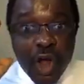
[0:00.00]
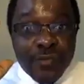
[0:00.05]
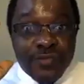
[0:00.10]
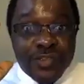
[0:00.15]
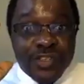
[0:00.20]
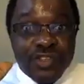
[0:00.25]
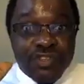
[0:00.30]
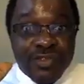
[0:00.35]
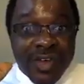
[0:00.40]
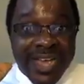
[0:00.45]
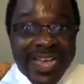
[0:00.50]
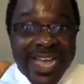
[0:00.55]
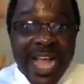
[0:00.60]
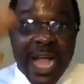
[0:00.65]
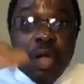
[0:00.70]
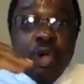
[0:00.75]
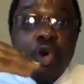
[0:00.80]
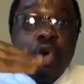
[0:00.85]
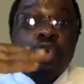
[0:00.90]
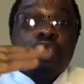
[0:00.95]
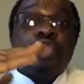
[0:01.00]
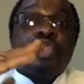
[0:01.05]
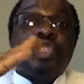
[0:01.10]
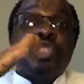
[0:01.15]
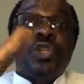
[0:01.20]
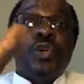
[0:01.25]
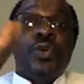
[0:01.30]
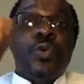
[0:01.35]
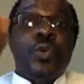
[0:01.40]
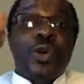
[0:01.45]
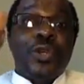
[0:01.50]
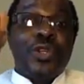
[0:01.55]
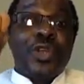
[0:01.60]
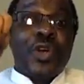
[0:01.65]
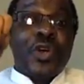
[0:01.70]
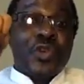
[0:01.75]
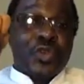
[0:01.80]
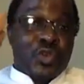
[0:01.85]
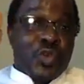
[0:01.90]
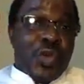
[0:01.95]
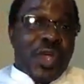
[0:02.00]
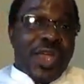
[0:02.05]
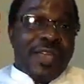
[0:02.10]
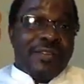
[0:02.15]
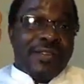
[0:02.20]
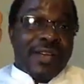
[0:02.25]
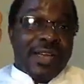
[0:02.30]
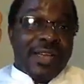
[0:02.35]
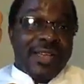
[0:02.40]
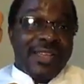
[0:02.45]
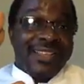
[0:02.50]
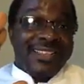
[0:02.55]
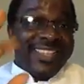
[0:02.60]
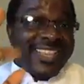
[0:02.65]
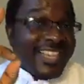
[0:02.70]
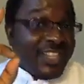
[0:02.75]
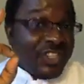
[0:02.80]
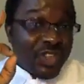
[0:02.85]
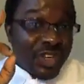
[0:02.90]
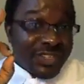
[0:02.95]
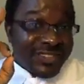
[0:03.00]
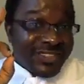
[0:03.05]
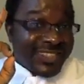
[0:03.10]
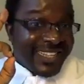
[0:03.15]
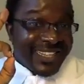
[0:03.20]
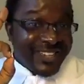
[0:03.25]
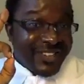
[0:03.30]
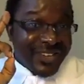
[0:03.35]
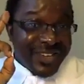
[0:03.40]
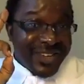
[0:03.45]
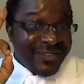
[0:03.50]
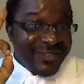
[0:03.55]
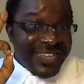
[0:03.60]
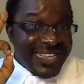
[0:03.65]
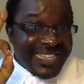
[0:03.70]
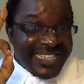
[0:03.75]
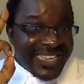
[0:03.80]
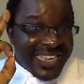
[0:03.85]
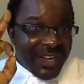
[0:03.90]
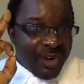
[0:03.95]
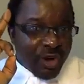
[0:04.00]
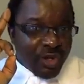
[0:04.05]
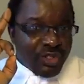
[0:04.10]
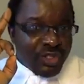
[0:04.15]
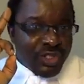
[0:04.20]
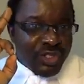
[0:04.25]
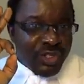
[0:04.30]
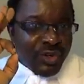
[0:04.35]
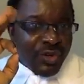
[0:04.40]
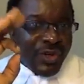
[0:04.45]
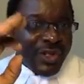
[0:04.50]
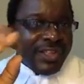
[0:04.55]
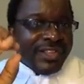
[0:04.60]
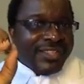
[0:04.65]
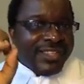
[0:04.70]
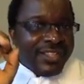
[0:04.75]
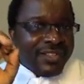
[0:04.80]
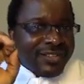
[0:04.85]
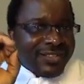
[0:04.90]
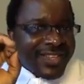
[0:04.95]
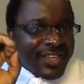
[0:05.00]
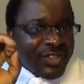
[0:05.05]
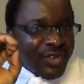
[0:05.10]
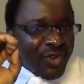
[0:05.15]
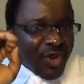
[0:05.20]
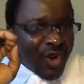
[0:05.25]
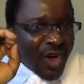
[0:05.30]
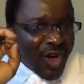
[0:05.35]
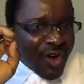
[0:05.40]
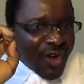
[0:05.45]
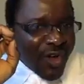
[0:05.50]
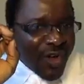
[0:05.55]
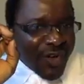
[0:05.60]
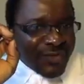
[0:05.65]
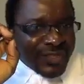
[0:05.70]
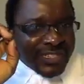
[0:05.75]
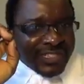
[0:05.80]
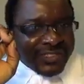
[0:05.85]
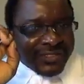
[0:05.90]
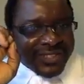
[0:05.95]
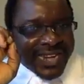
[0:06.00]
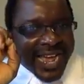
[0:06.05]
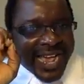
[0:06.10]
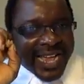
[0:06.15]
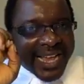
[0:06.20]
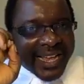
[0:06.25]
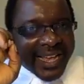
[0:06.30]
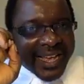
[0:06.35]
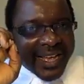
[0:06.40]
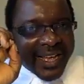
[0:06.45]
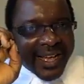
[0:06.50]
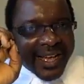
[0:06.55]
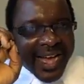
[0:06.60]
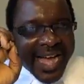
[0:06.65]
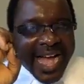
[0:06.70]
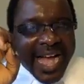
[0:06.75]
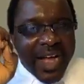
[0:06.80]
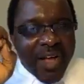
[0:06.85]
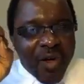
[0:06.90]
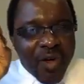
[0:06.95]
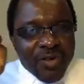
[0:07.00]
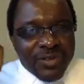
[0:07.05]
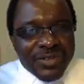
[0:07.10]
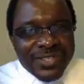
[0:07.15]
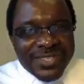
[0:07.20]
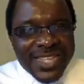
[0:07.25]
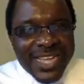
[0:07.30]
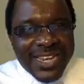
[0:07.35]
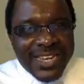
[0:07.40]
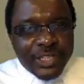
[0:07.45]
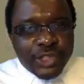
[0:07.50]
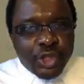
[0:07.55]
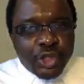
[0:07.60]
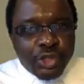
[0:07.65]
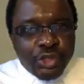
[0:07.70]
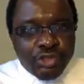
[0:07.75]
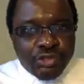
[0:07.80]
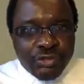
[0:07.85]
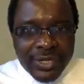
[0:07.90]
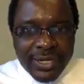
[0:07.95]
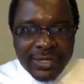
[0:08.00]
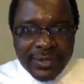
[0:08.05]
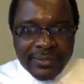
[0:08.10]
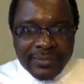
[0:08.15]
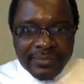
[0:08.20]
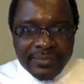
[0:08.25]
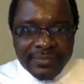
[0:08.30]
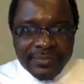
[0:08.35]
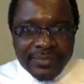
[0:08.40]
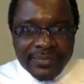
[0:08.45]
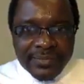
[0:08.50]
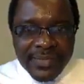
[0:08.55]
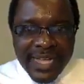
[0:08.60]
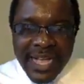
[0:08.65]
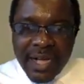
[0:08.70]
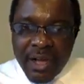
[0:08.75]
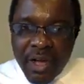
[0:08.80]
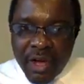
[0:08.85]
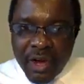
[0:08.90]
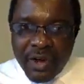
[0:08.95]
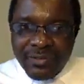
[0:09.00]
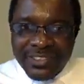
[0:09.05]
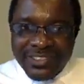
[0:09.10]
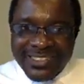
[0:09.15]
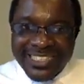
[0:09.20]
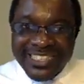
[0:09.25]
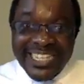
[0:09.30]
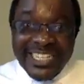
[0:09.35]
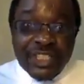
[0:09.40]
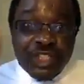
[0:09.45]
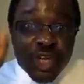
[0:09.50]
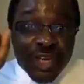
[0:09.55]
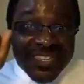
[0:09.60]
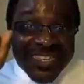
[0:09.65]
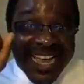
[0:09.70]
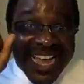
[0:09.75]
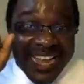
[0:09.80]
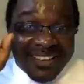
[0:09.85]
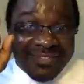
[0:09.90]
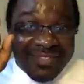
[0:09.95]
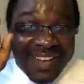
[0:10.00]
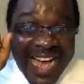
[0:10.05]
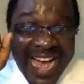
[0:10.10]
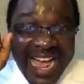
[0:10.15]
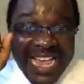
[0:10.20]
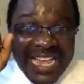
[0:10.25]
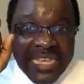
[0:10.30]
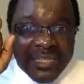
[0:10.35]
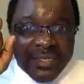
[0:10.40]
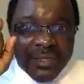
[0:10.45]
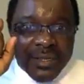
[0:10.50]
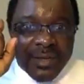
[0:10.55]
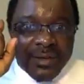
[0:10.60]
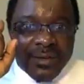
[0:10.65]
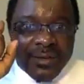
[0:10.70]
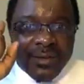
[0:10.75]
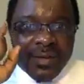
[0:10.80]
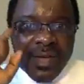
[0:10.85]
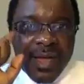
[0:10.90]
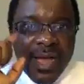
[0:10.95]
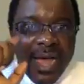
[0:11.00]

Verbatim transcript: call off the strike and continue whatsoever. They just, they did not even say continue. They just said to call off the strike and consider the children and call off the strike. They just advised,